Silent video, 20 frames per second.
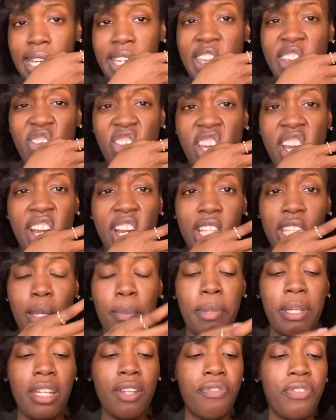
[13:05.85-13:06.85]
giving her the
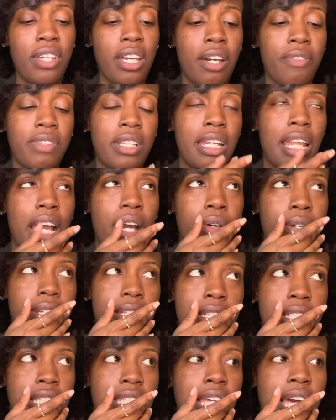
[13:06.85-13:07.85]
benefit of the doubt. And
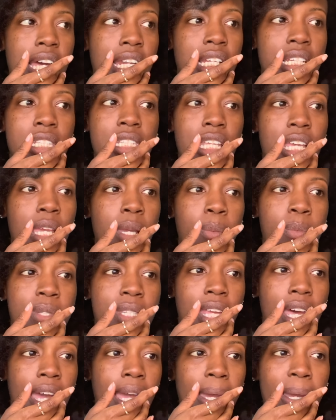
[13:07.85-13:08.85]
it just kind of seems
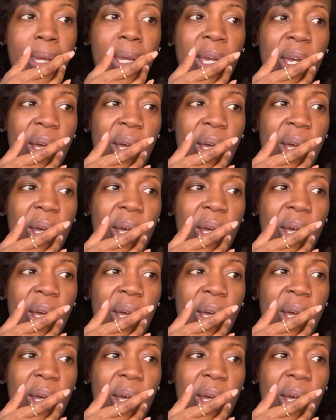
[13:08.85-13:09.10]
like